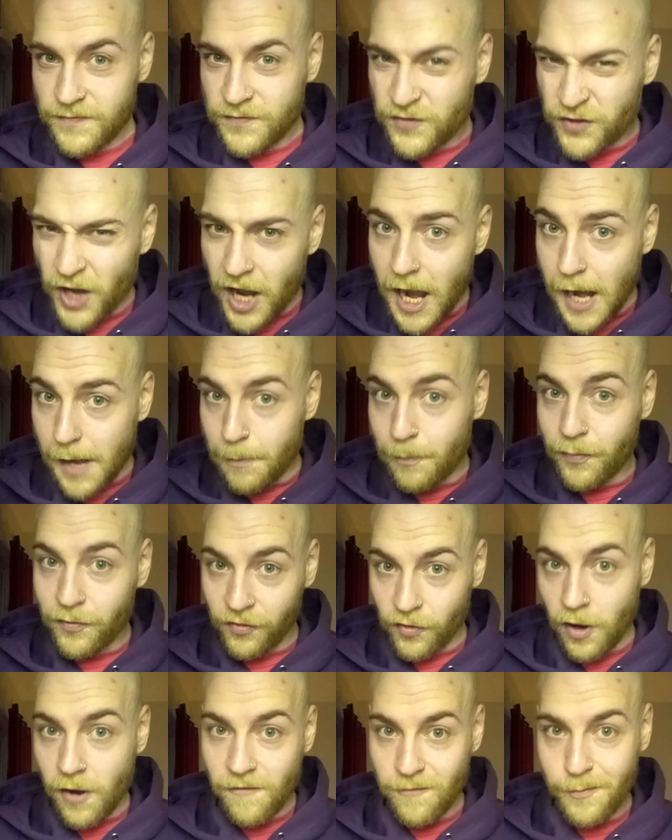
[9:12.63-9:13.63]

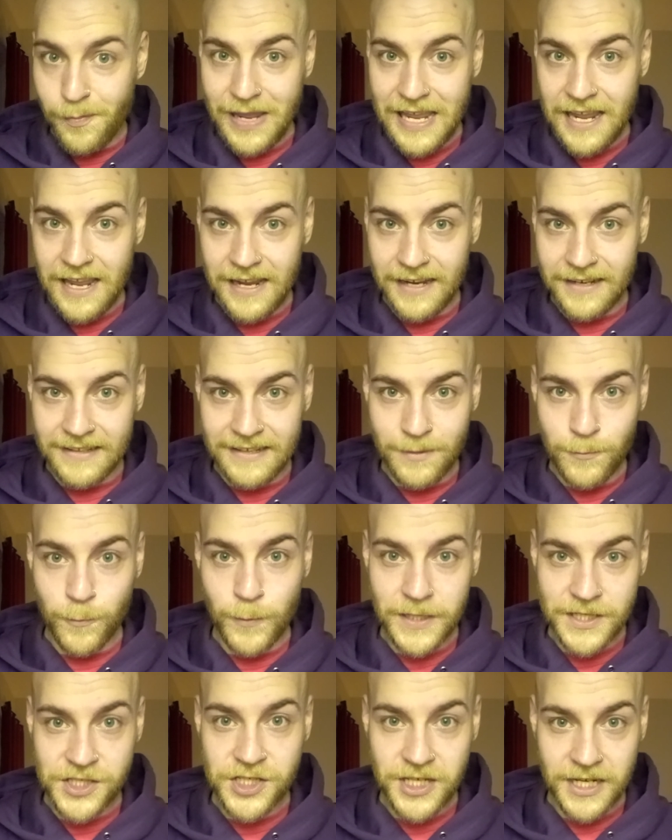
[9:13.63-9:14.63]
types of being
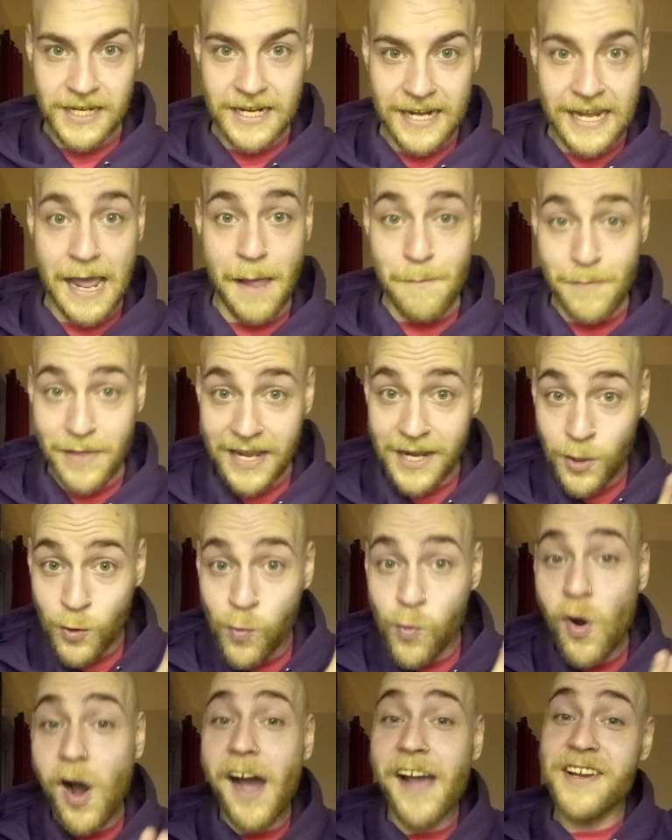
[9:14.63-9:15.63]
which can be
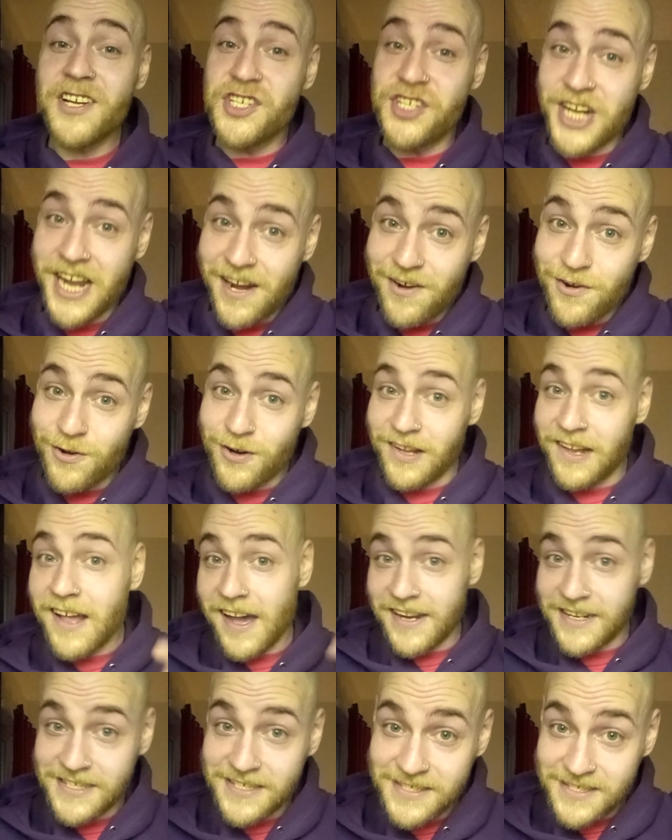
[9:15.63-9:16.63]
quite
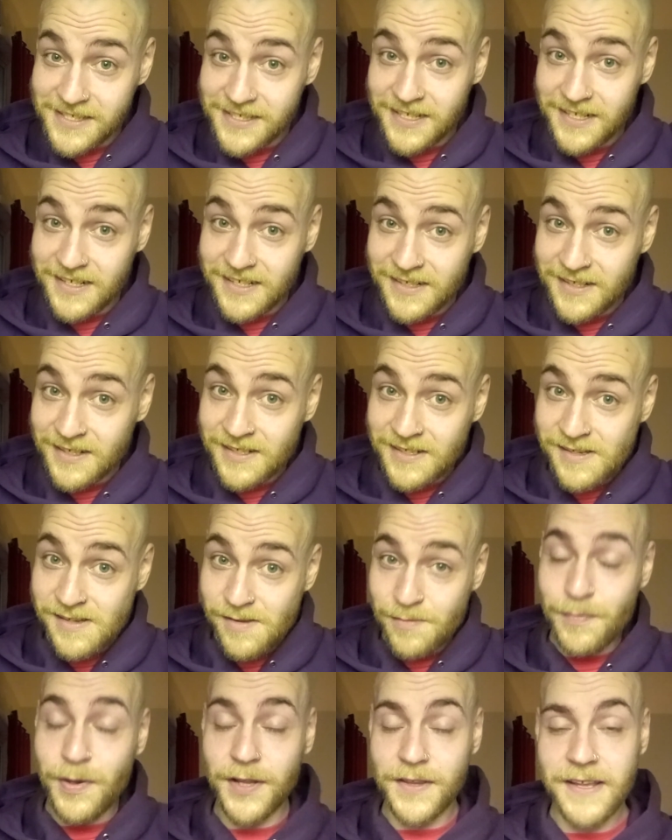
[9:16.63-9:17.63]
generalized,
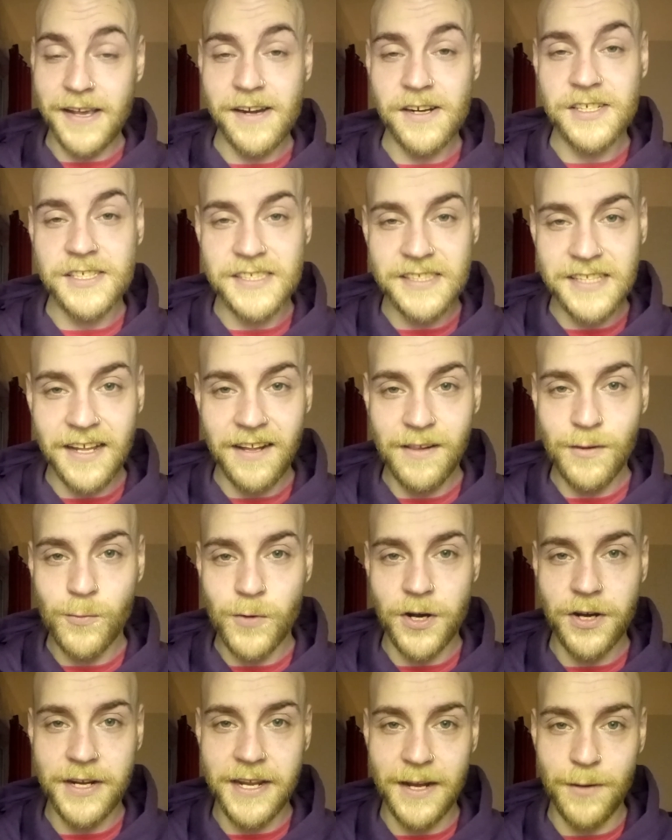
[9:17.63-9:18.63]
but they are still
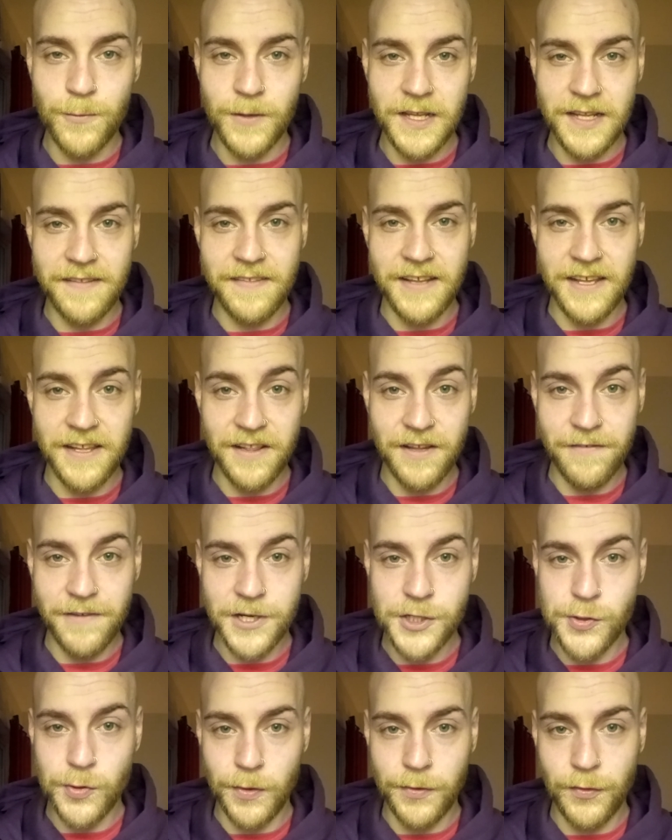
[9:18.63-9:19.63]
working within the
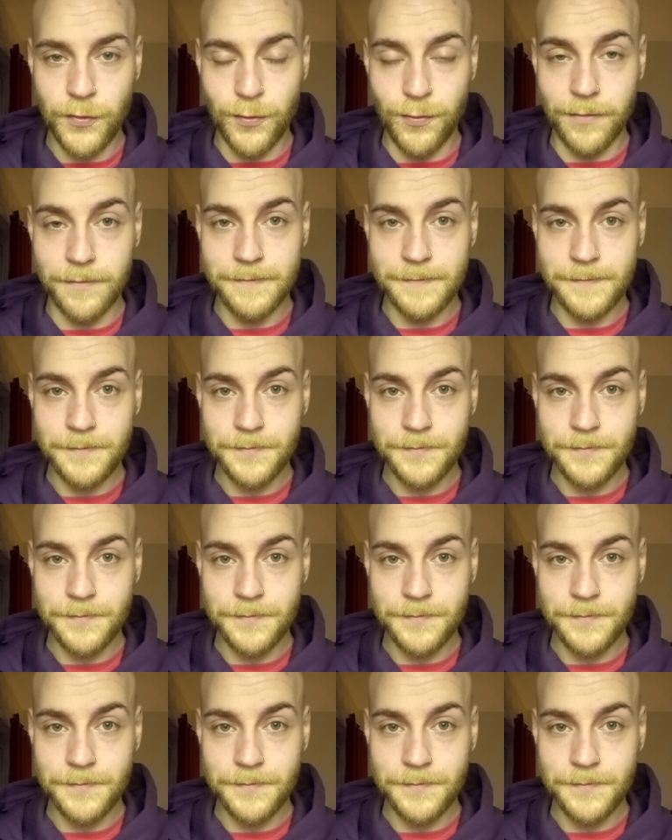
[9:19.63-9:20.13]
individual too.